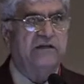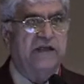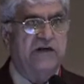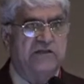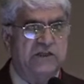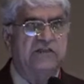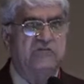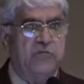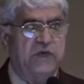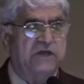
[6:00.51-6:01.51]
They are
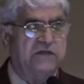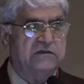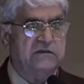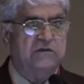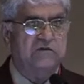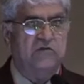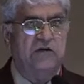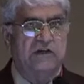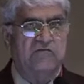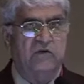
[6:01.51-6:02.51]
just because to control
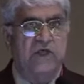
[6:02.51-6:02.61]
it.